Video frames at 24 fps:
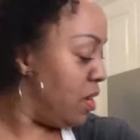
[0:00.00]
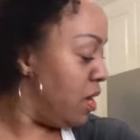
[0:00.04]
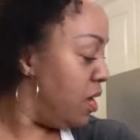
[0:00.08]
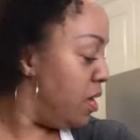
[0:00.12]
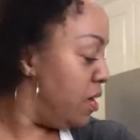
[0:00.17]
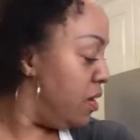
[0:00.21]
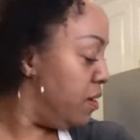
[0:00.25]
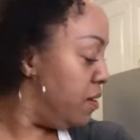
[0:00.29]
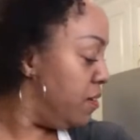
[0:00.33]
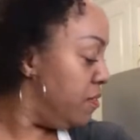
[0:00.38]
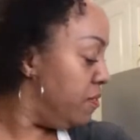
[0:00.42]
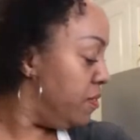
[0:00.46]

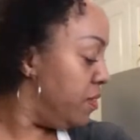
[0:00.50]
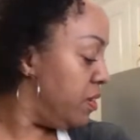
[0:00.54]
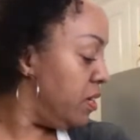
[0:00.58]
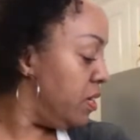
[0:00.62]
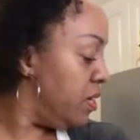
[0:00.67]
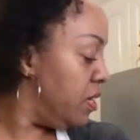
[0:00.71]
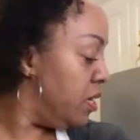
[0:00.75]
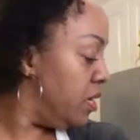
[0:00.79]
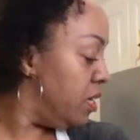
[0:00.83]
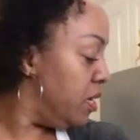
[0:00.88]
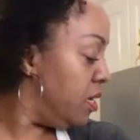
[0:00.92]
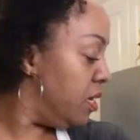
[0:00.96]
of,
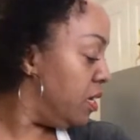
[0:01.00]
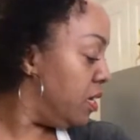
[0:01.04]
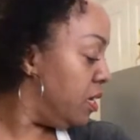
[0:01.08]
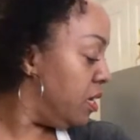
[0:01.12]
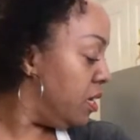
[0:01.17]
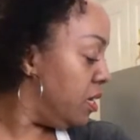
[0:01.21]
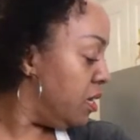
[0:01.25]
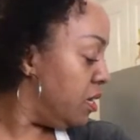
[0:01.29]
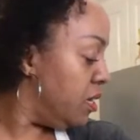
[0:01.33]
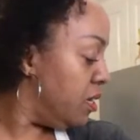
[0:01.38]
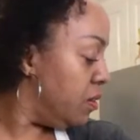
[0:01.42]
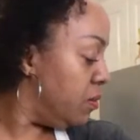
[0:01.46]

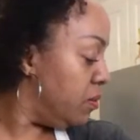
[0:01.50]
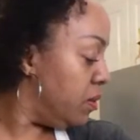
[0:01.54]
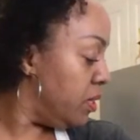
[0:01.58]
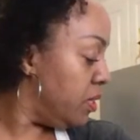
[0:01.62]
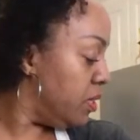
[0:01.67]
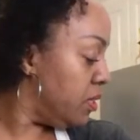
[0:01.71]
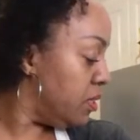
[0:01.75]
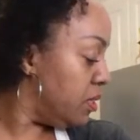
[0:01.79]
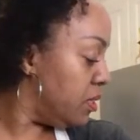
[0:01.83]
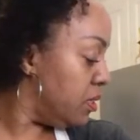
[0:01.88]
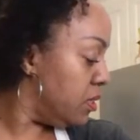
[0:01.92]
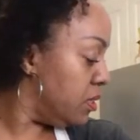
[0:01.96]
what
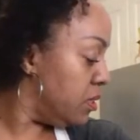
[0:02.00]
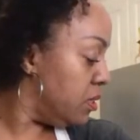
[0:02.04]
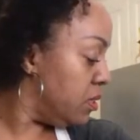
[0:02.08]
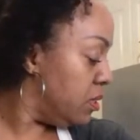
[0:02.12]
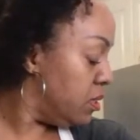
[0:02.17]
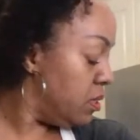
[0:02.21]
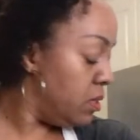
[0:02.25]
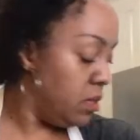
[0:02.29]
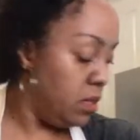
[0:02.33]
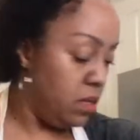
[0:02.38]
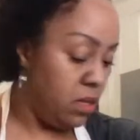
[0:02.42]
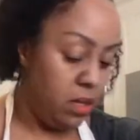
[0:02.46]
is this?
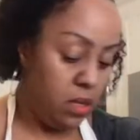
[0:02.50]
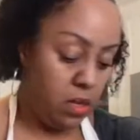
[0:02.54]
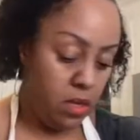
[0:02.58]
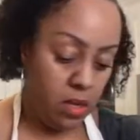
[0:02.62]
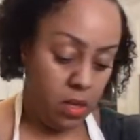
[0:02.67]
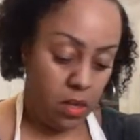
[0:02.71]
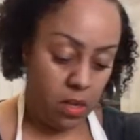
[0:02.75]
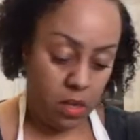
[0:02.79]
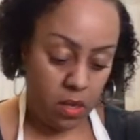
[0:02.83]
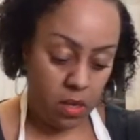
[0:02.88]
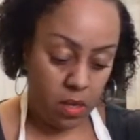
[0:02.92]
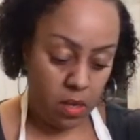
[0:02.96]

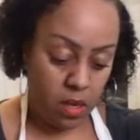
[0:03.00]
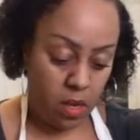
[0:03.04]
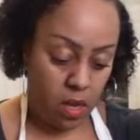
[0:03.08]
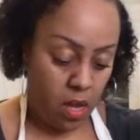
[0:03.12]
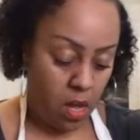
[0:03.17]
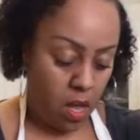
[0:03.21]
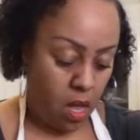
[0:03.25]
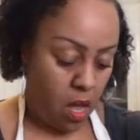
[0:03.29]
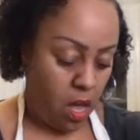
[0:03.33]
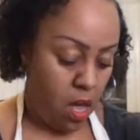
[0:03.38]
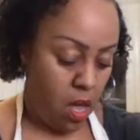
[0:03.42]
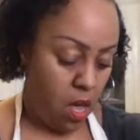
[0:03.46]

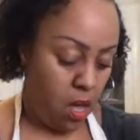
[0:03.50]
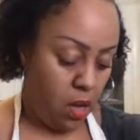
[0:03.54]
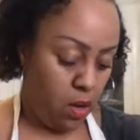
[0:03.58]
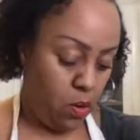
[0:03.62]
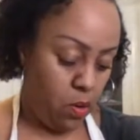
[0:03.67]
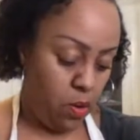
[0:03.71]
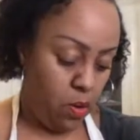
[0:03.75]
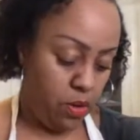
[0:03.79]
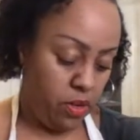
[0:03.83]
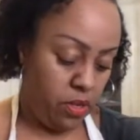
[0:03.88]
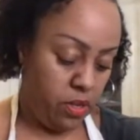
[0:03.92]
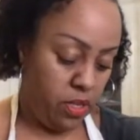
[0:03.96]
A
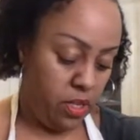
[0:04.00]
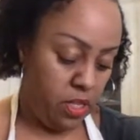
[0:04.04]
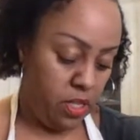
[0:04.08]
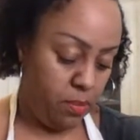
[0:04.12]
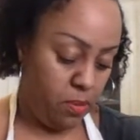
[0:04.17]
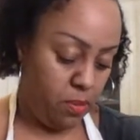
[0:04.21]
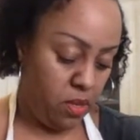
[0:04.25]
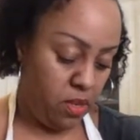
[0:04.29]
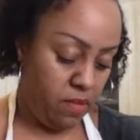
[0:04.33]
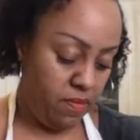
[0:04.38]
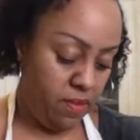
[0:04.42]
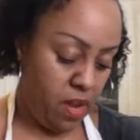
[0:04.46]
quarter
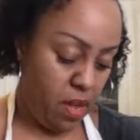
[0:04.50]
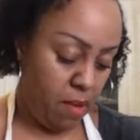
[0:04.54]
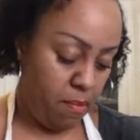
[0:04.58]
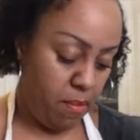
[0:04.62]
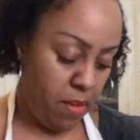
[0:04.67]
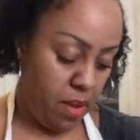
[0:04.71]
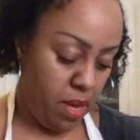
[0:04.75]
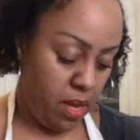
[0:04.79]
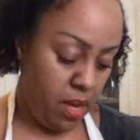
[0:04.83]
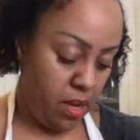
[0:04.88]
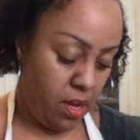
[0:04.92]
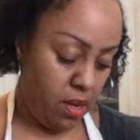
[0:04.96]
teaspoon of
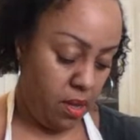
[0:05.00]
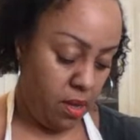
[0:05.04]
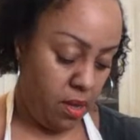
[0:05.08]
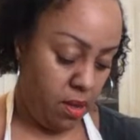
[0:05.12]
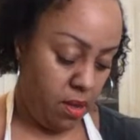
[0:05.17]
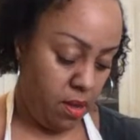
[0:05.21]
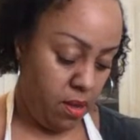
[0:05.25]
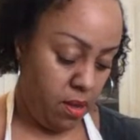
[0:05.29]
nutmeg.